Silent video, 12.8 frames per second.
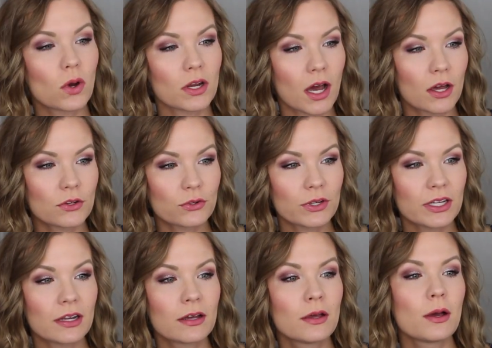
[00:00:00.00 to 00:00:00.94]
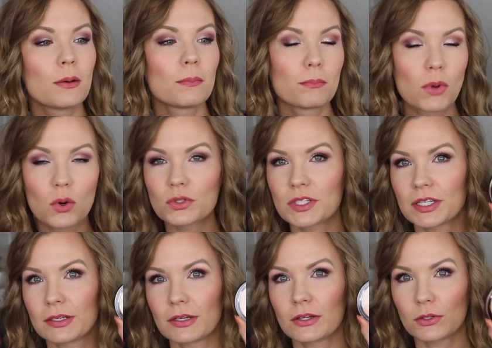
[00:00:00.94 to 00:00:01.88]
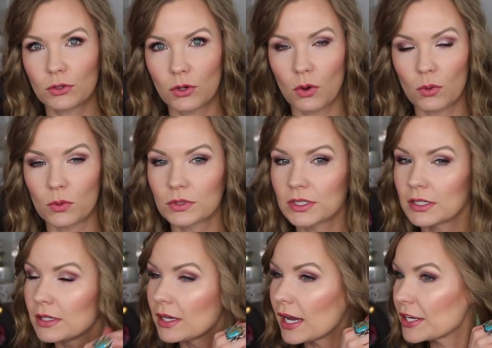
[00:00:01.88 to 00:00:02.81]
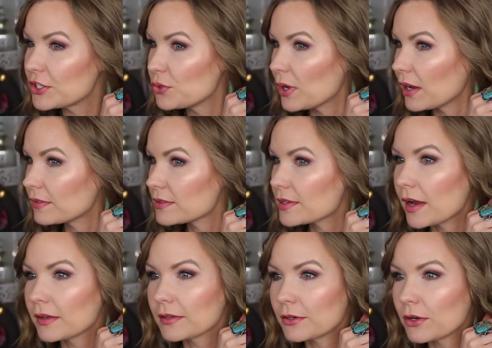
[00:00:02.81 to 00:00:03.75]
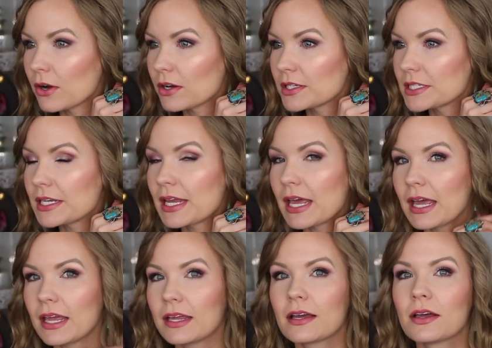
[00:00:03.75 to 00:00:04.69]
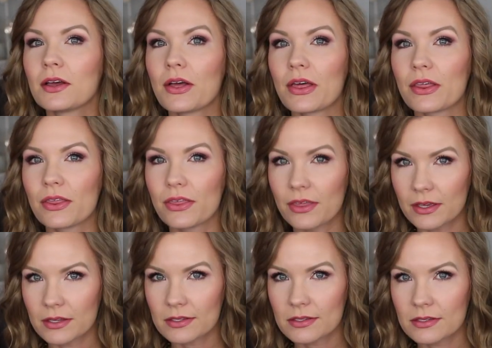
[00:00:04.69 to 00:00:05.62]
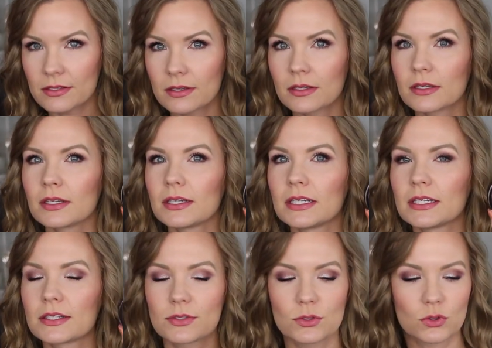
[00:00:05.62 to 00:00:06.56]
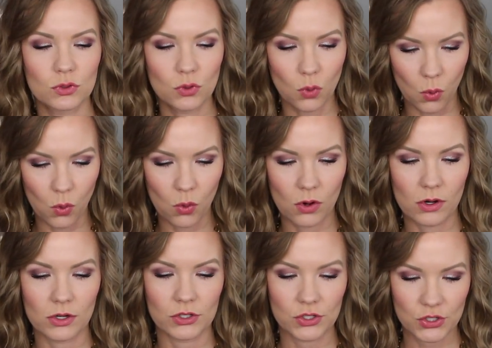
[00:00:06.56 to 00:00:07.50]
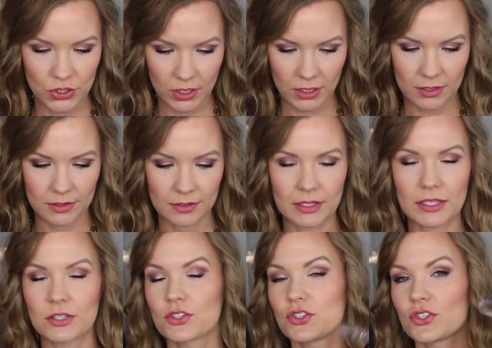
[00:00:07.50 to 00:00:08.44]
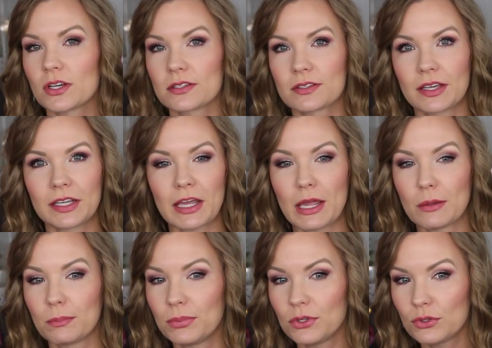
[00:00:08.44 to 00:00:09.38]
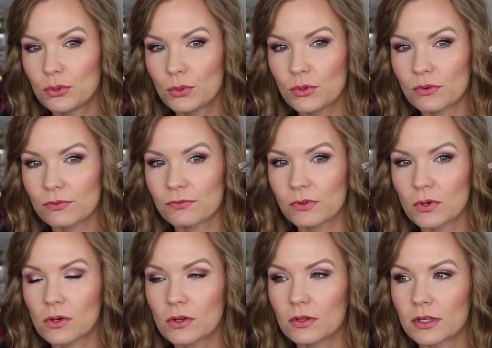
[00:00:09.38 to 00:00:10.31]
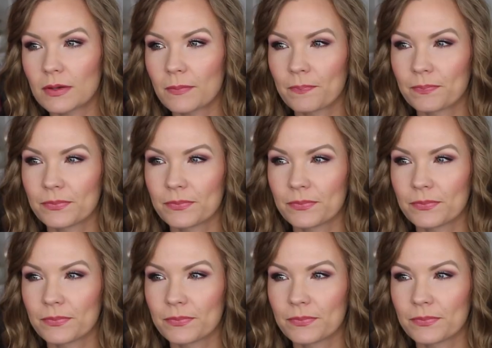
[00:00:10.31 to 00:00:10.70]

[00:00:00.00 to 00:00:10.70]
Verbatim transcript: 100 Molten Gold. I do have this highlighter on today. This is gorgeous. It's just like a beautiful,